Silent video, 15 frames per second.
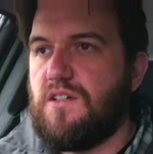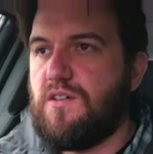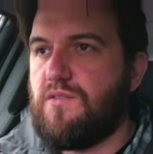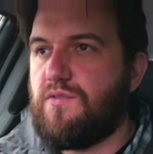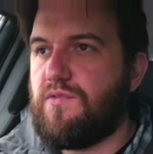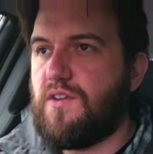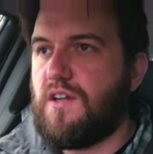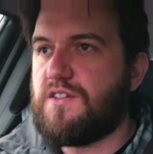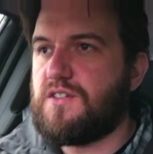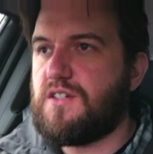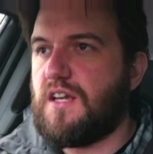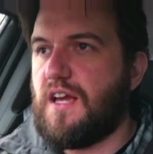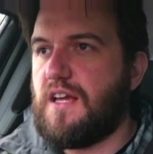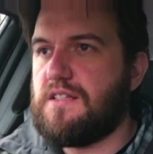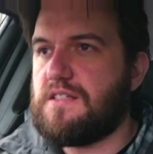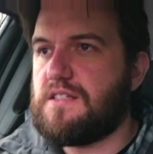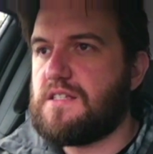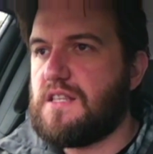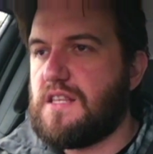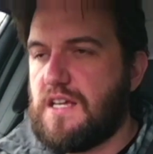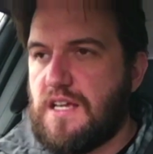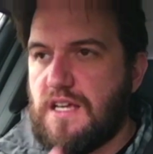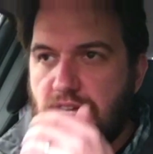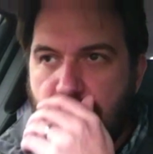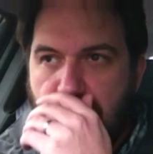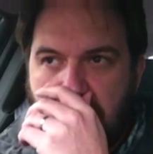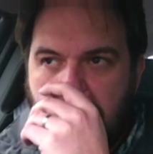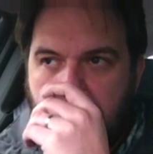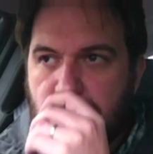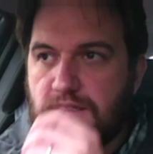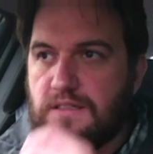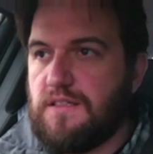flush against the